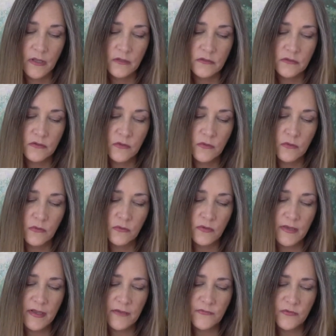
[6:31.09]
So
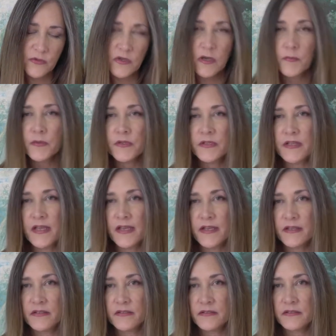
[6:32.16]
after a couple of
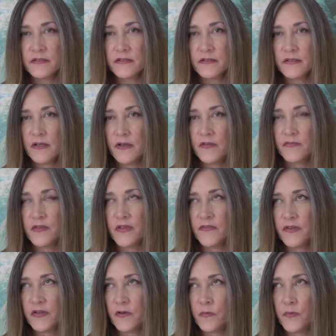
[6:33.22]
days of
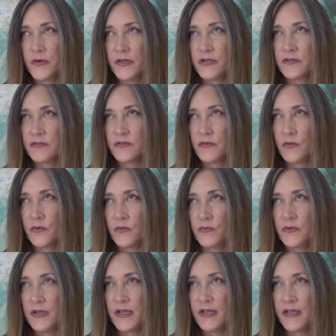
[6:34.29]
giving her
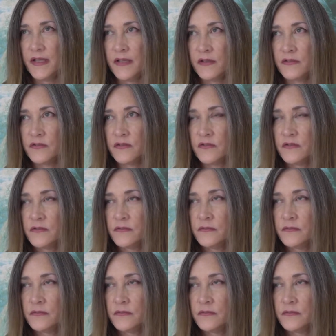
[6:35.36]
prednisone and